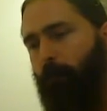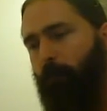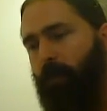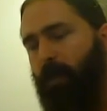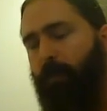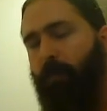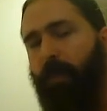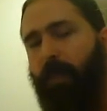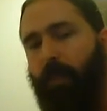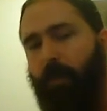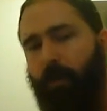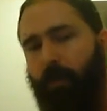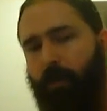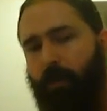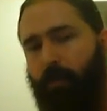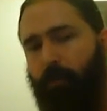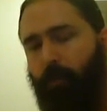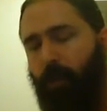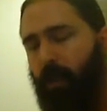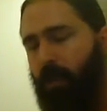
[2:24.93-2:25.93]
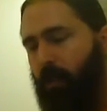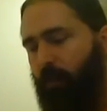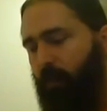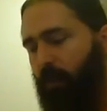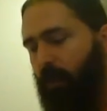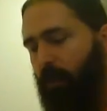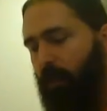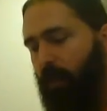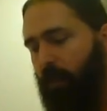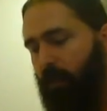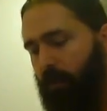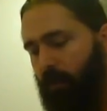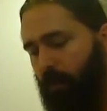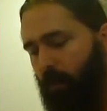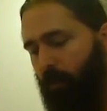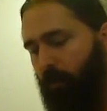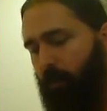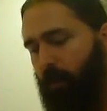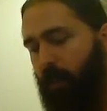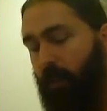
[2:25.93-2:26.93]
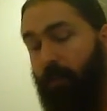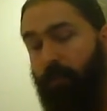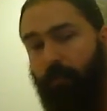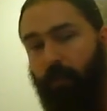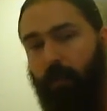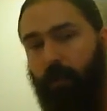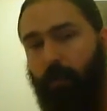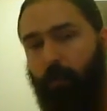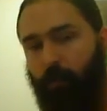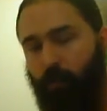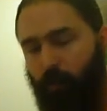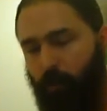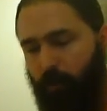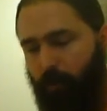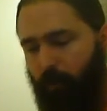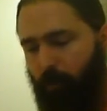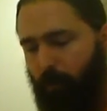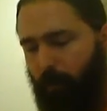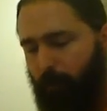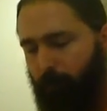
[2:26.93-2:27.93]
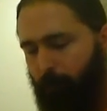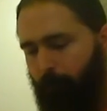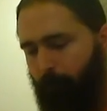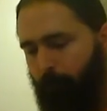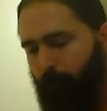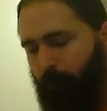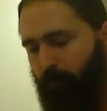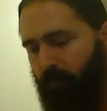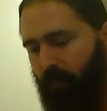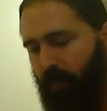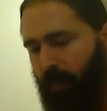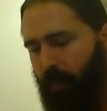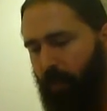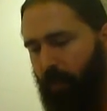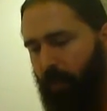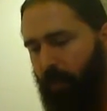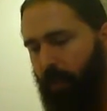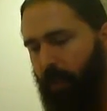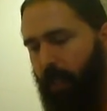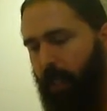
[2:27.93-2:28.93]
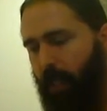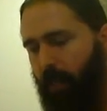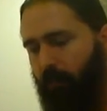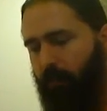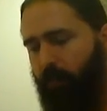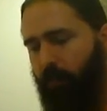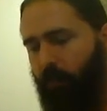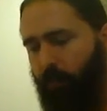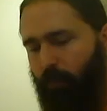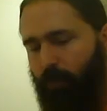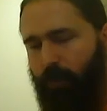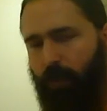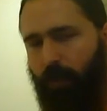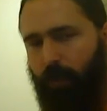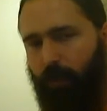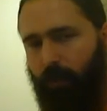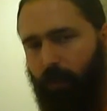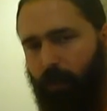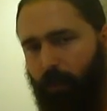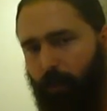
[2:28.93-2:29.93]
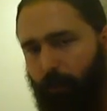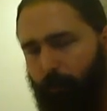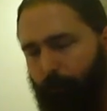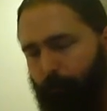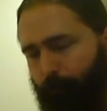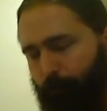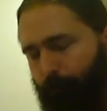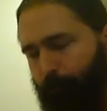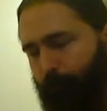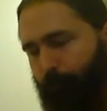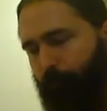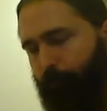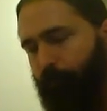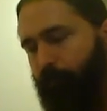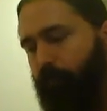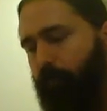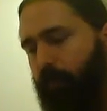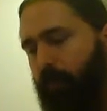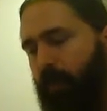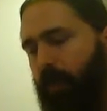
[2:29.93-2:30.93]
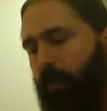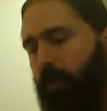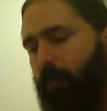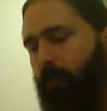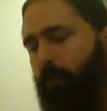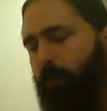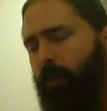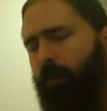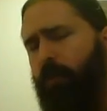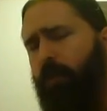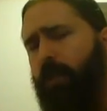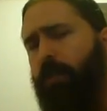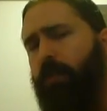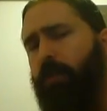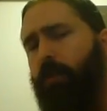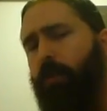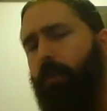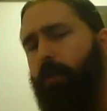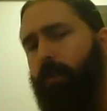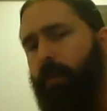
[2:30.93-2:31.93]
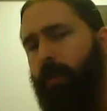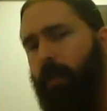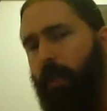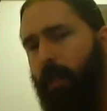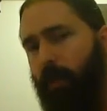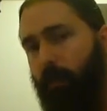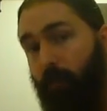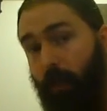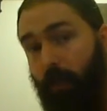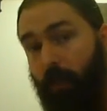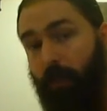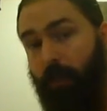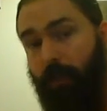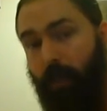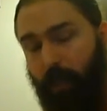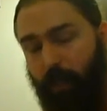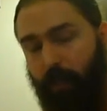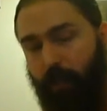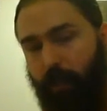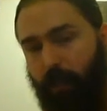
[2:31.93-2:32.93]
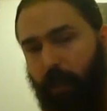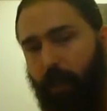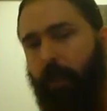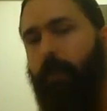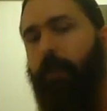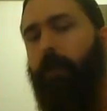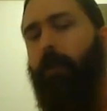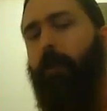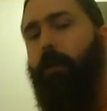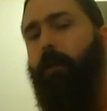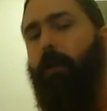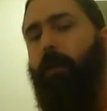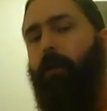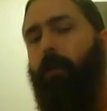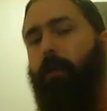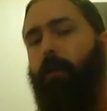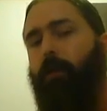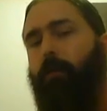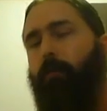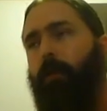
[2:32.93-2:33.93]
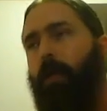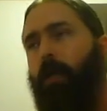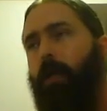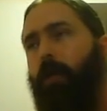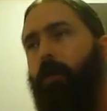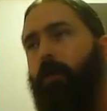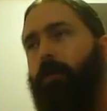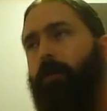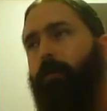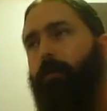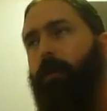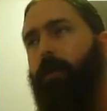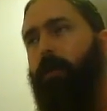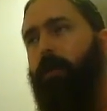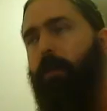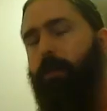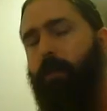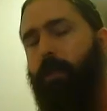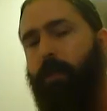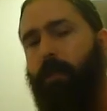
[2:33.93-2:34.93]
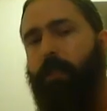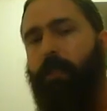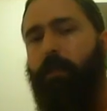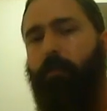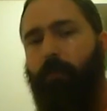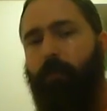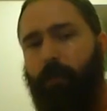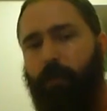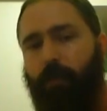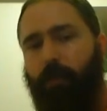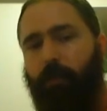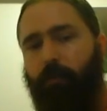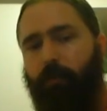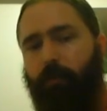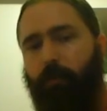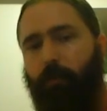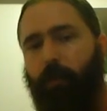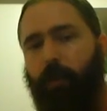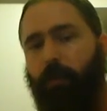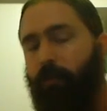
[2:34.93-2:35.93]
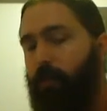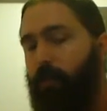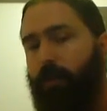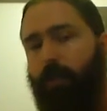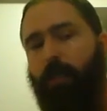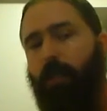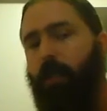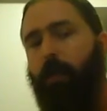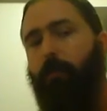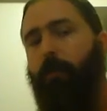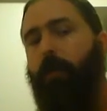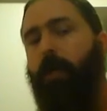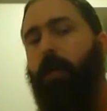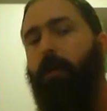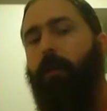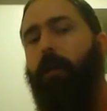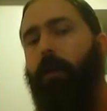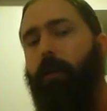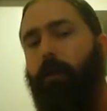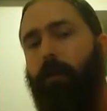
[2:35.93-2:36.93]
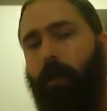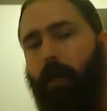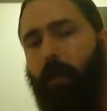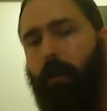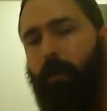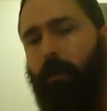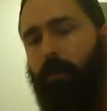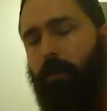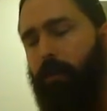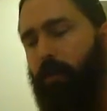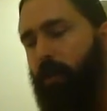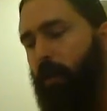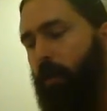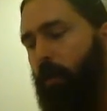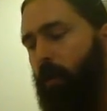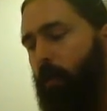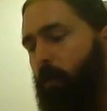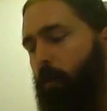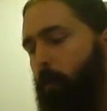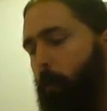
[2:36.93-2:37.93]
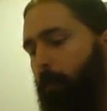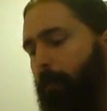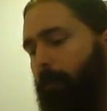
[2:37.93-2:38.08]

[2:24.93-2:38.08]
Appearance, bodybuilding, sculpting, it's very important to me. And I have goals there that I'm moving towards that I have not attained yet. My ultimate artistic vision for my physique, I'm not there yet. So